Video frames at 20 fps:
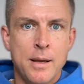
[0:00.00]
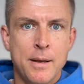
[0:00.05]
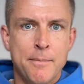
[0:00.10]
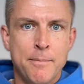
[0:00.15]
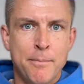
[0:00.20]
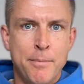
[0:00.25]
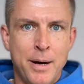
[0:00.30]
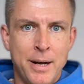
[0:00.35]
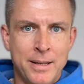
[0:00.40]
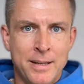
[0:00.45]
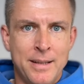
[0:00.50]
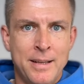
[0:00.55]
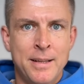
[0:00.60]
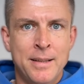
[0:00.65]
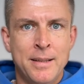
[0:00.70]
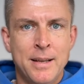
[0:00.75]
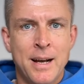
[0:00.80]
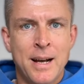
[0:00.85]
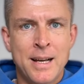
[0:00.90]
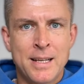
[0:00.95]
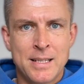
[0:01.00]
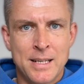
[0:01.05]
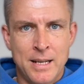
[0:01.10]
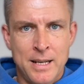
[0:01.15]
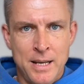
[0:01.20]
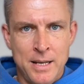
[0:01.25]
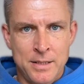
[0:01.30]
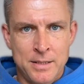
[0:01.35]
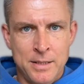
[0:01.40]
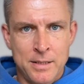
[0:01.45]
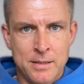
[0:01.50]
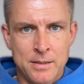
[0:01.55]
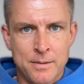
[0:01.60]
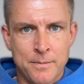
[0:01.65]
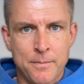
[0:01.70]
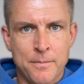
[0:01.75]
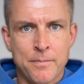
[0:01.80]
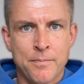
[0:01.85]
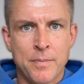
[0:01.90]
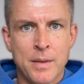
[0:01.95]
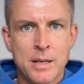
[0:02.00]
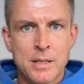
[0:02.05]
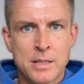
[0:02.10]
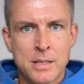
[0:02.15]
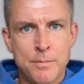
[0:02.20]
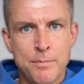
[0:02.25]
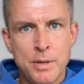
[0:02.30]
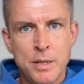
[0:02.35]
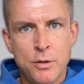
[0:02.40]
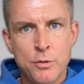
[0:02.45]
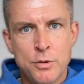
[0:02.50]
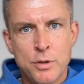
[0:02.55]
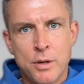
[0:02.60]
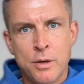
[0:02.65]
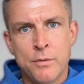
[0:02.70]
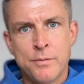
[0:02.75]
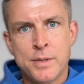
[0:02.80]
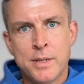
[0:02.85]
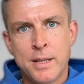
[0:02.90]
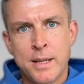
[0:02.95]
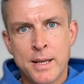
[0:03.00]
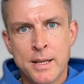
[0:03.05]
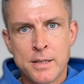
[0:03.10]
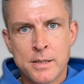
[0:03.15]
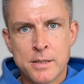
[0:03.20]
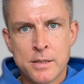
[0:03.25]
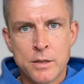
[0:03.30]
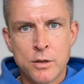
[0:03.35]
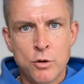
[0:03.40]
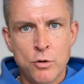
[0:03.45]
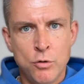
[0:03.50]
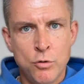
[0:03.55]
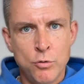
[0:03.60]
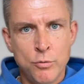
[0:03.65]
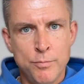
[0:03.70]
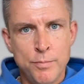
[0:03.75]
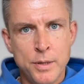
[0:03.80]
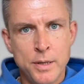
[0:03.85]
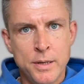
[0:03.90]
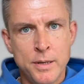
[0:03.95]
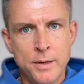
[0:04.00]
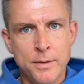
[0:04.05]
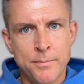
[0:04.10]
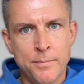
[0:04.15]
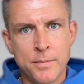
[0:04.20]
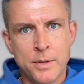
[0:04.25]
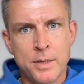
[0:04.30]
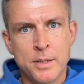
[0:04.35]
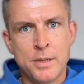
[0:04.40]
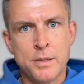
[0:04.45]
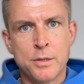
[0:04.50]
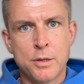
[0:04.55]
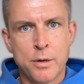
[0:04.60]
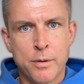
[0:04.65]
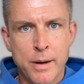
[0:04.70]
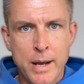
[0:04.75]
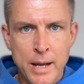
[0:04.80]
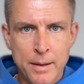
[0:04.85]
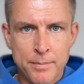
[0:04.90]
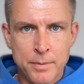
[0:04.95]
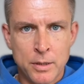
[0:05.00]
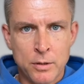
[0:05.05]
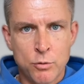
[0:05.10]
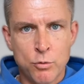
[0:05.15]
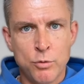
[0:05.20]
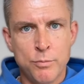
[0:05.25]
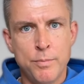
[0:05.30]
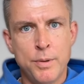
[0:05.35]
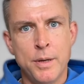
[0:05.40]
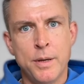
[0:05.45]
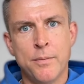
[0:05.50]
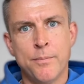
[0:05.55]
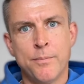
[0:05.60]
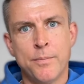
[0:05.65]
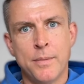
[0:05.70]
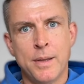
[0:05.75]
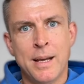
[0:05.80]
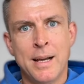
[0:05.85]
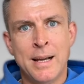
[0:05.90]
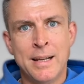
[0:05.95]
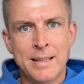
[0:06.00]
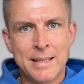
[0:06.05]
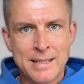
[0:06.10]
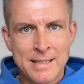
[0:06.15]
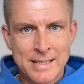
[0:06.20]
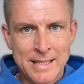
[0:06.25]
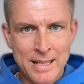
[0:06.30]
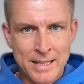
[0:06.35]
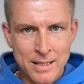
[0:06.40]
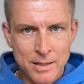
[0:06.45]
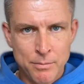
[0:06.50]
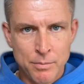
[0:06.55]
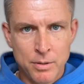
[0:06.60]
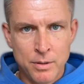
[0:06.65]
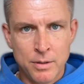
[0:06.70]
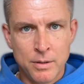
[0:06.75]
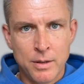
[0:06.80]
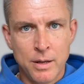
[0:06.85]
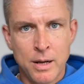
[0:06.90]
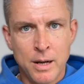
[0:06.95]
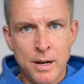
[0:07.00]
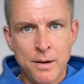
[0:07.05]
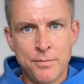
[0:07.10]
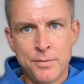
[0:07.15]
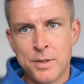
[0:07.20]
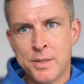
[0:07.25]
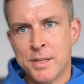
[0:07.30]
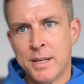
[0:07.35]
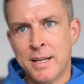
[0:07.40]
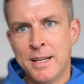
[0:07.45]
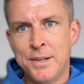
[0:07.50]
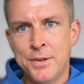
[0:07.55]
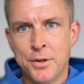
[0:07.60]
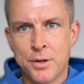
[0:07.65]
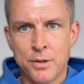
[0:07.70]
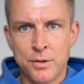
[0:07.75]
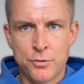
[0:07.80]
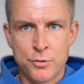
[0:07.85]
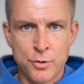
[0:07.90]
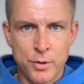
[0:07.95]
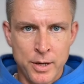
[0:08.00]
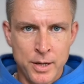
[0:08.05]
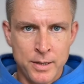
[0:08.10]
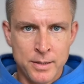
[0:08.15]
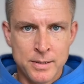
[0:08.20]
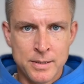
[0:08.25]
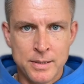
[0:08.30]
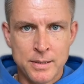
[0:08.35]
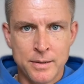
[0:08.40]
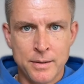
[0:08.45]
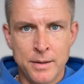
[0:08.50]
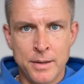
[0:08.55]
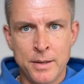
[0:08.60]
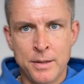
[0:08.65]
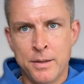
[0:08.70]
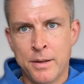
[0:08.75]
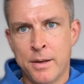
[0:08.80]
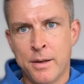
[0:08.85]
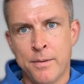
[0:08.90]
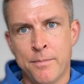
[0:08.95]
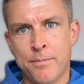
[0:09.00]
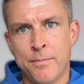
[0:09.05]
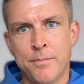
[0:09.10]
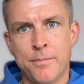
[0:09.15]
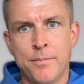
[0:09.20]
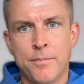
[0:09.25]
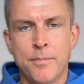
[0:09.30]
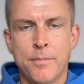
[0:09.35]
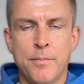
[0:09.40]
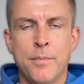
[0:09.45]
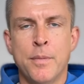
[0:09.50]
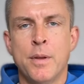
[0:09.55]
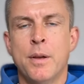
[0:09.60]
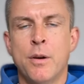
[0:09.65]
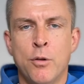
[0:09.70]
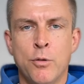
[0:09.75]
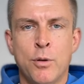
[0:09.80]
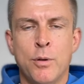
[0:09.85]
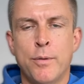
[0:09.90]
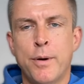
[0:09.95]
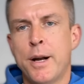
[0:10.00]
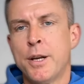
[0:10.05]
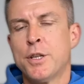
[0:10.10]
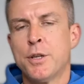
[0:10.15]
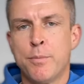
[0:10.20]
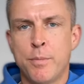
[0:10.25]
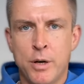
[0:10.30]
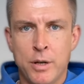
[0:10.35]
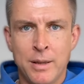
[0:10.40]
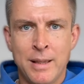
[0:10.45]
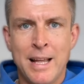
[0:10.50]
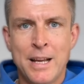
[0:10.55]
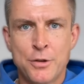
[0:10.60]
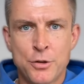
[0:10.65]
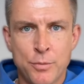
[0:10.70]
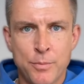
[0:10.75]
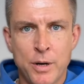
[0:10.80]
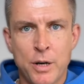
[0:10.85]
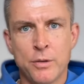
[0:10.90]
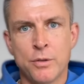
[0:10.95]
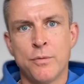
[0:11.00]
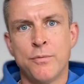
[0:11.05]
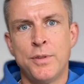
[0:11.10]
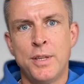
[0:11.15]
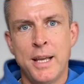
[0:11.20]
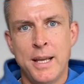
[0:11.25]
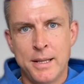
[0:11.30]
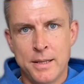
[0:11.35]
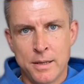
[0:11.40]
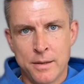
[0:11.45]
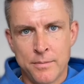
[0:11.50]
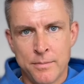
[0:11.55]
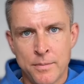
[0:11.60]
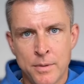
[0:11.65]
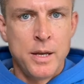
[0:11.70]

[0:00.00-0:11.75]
But in other cases, stability of the lens could be um, described and could be understandable after the clinical trials in, um, on a large amount, large amount of data.